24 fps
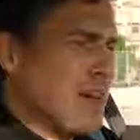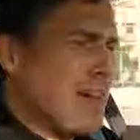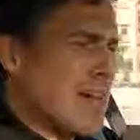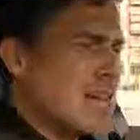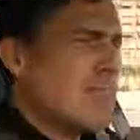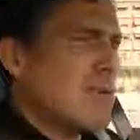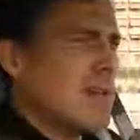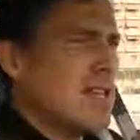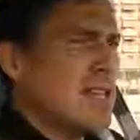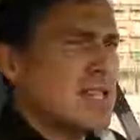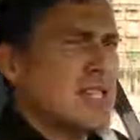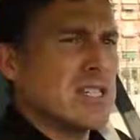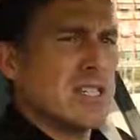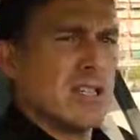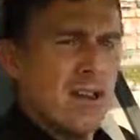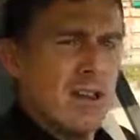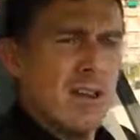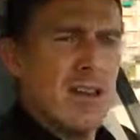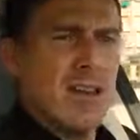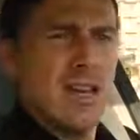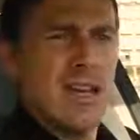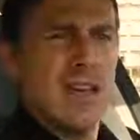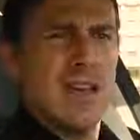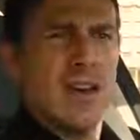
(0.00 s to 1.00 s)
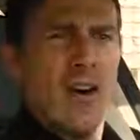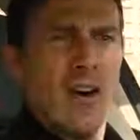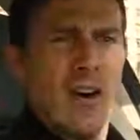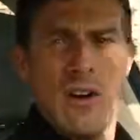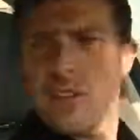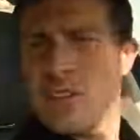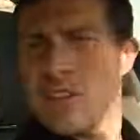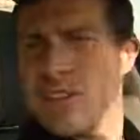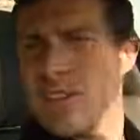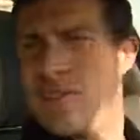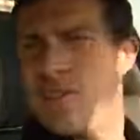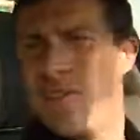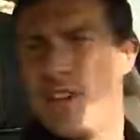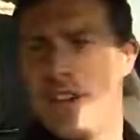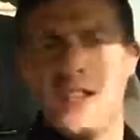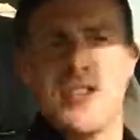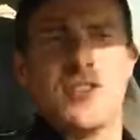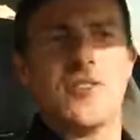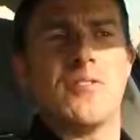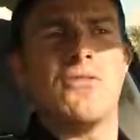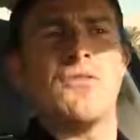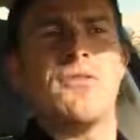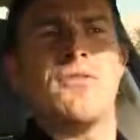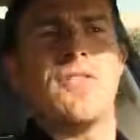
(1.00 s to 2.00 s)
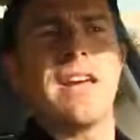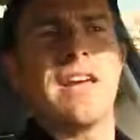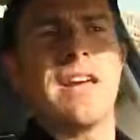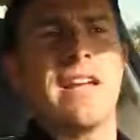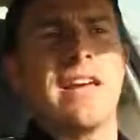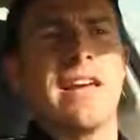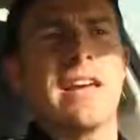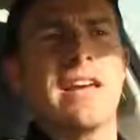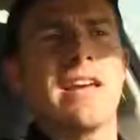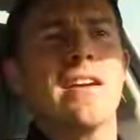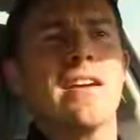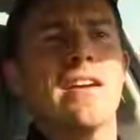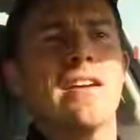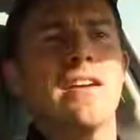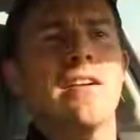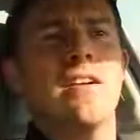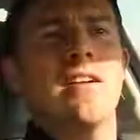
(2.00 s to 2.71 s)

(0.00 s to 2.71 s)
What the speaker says: maybe slightly artificial feeling.